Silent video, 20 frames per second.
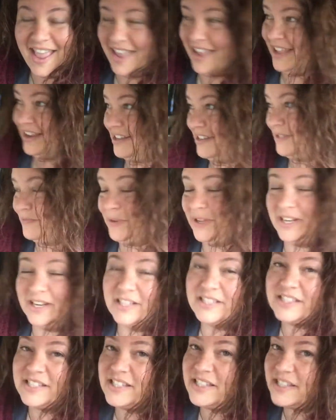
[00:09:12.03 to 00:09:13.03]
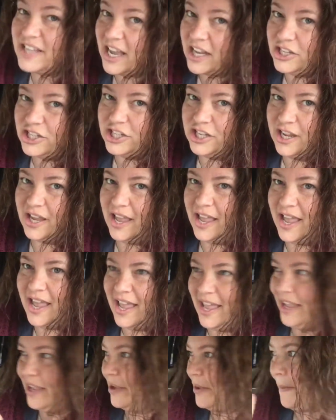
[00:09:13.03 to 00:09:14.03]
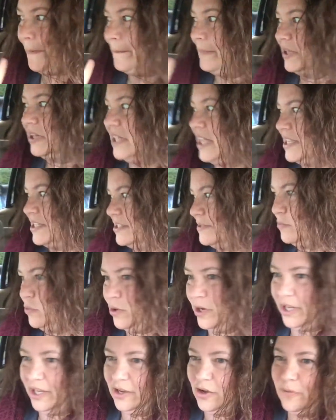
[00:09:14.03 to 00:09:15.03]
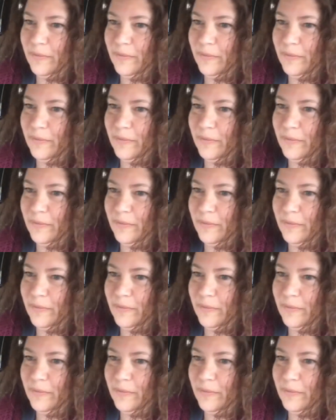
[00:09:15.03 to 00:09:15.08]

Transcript: it has been such a blessed morning.